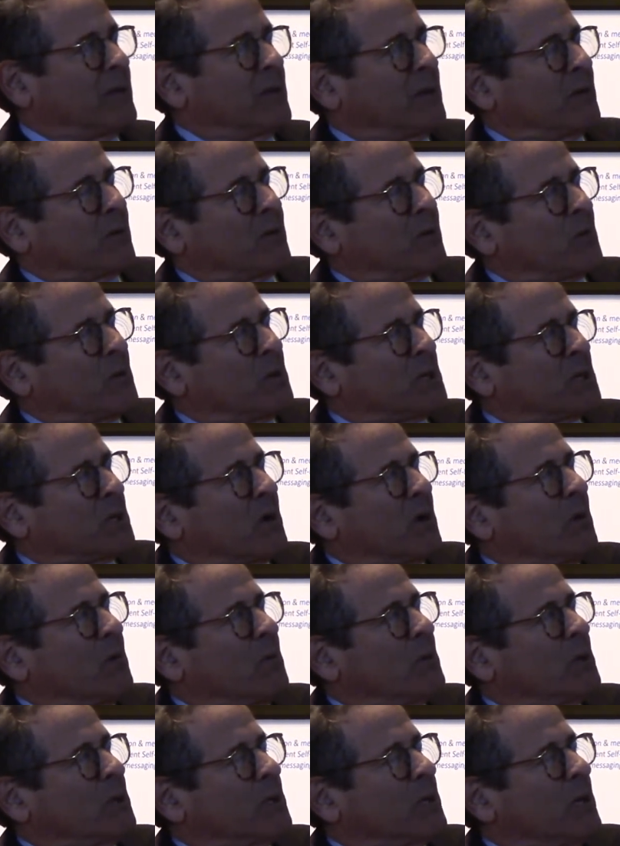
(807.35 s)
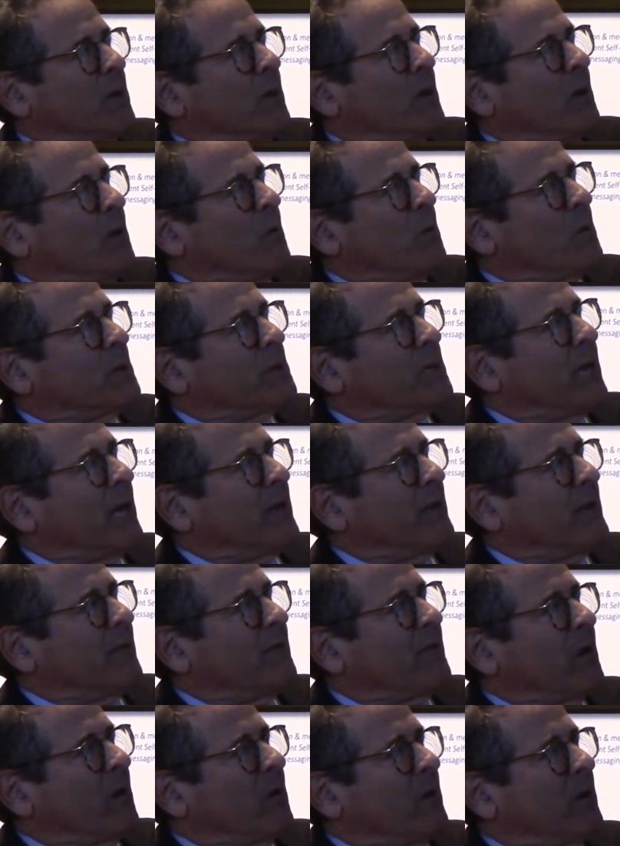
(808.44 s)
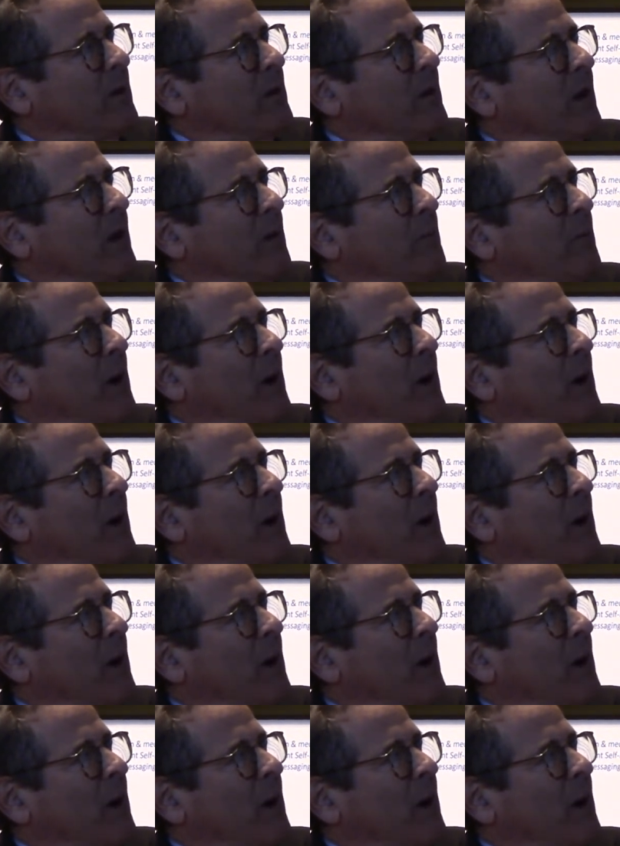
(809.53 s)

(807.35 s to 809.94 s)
The Crisco was getting very